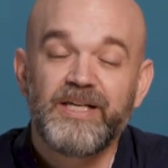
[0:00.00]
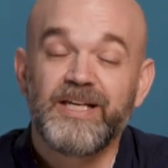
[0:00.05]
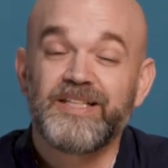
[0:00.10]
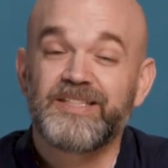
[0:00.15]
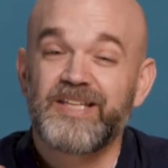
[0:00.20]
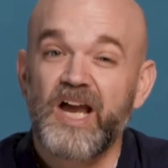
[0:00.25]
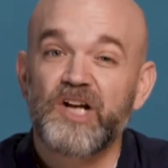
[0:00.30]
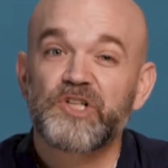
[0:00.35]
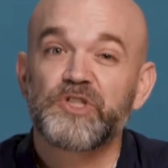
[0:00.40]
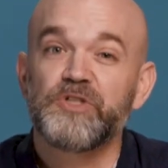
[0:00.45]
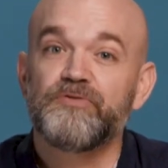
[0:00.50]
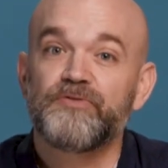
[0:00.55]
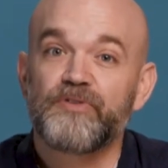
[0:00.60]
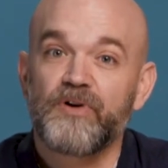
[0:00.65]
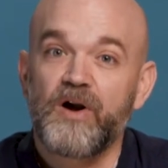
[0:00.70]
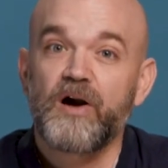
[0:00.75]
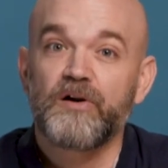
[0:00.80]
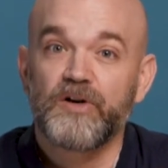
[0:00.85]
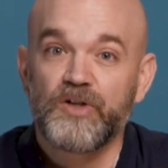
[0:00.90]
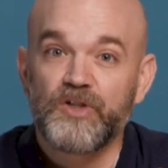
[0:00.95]
It's actually
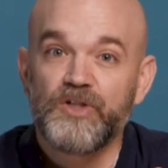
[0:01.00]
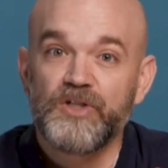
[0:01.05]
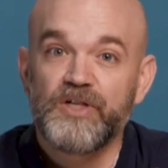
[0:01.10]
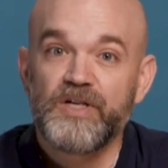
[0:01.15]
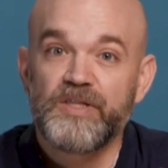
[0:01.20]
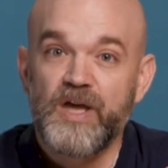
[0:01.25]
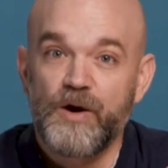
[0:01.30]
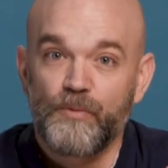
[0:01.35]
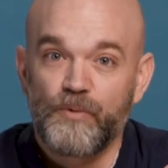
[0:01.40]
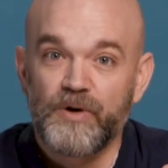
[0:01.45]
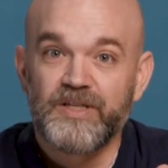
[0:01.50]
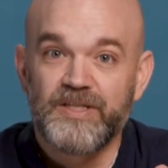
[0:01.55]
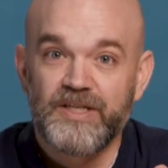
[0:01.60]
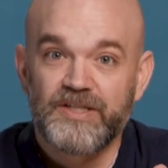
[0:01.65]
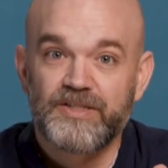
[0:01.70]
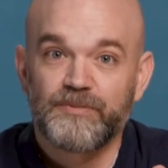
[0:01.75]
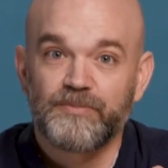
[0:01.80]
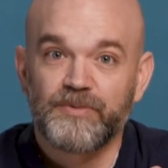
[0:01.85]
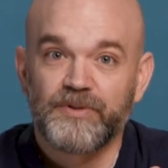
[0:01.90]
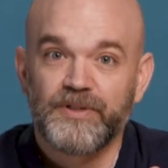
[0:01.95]
for our good that we're
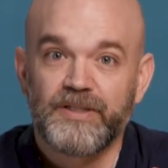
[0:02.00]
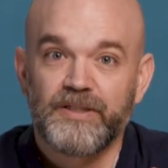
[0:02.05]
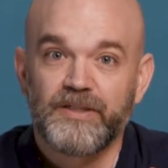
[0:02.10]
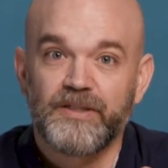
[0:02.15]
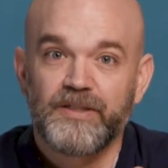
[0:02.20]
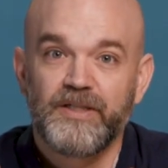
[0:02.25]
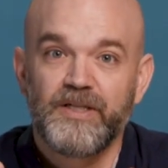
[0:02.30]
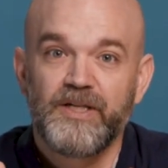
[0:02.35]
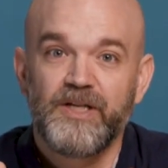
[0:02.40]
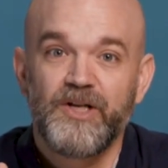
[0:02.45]
disciplined.